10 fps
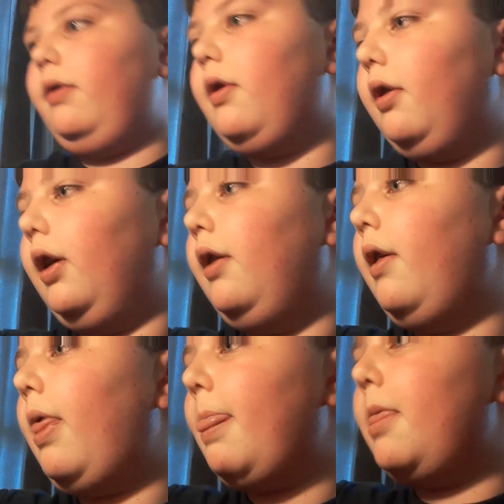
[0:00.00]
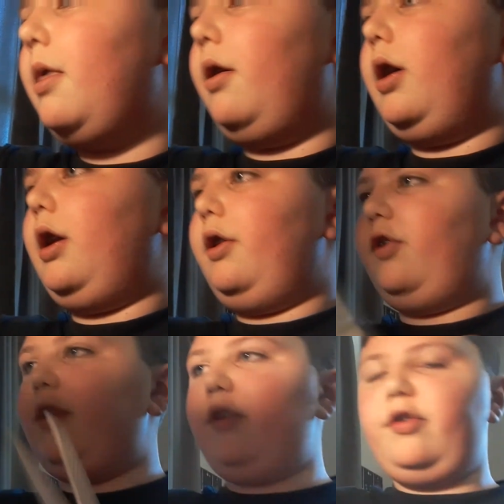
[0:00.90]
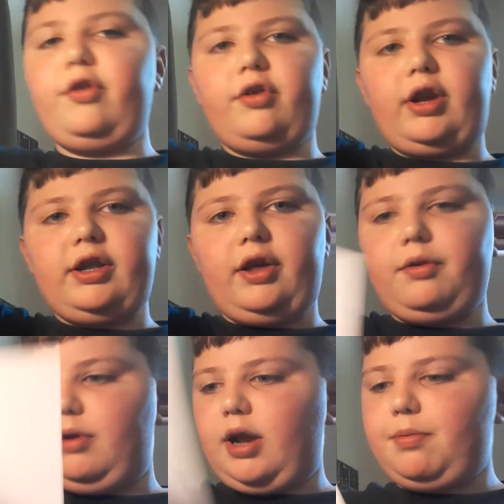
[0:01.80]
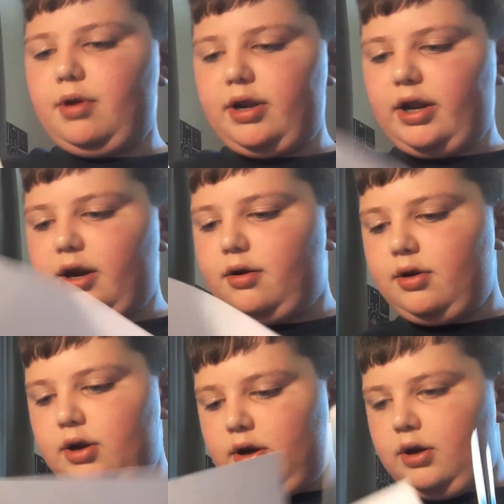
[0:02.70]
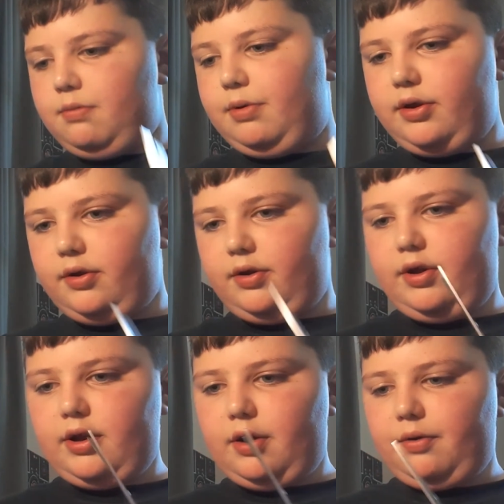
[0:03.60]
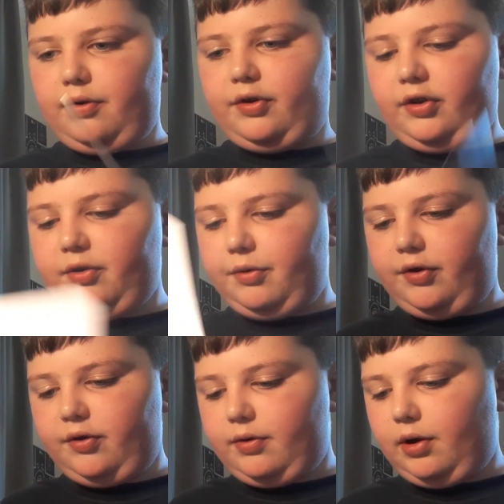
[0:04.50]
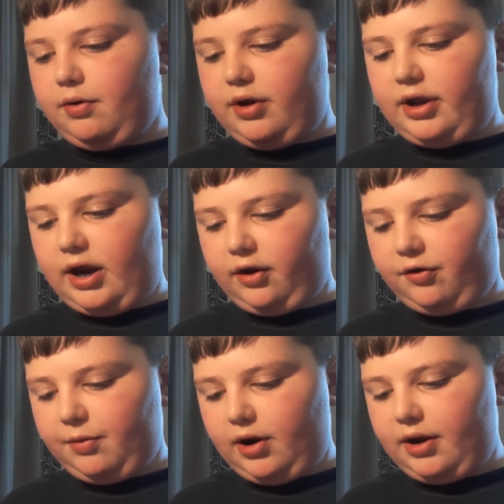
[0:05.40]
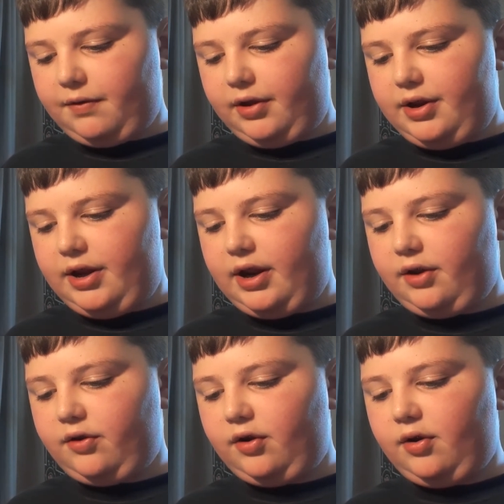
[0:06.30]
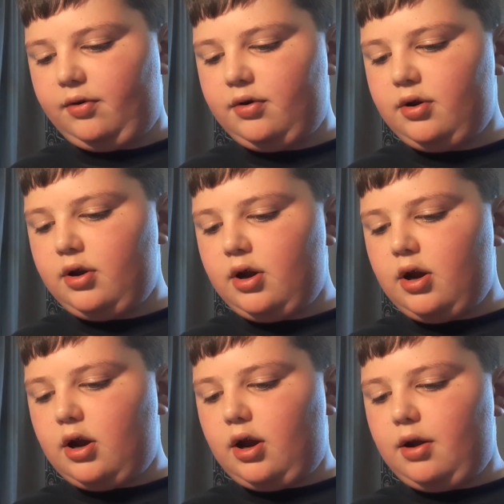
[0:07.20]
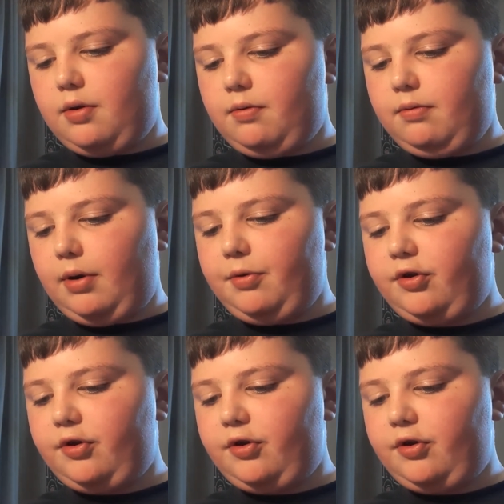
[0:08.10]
alright. So this is just like another one I printed out, but you know, since it was already kind of small, I didn't really need it, so I'm just